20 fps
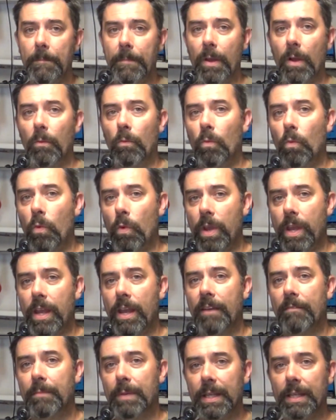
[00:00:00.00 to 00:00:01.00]
that we
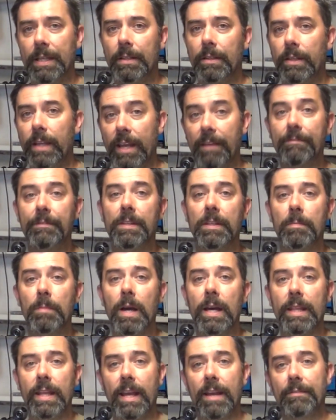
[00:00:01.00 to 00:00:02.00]
have been gifted
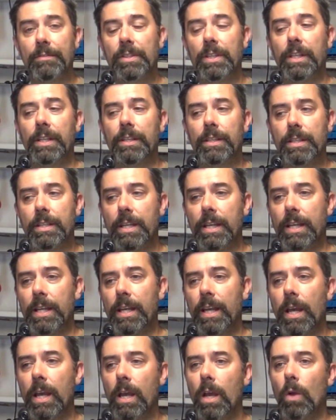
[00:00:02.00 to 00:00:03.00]
by the
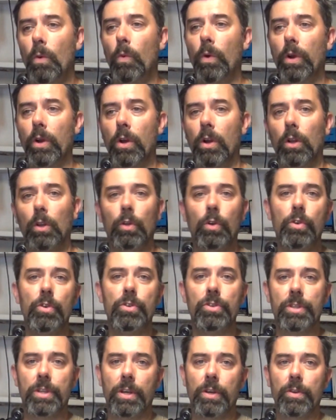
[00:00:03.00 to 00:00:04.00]
FCC, we're going to
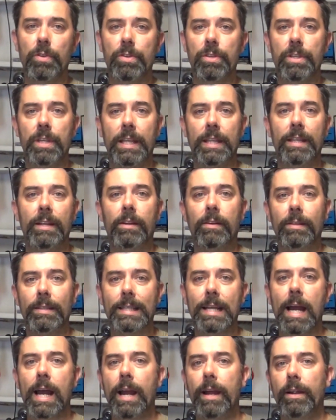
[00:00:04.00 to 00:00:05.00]
lose those in their
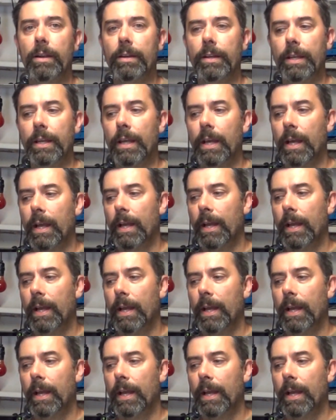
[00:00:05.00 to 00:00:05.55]
entirety.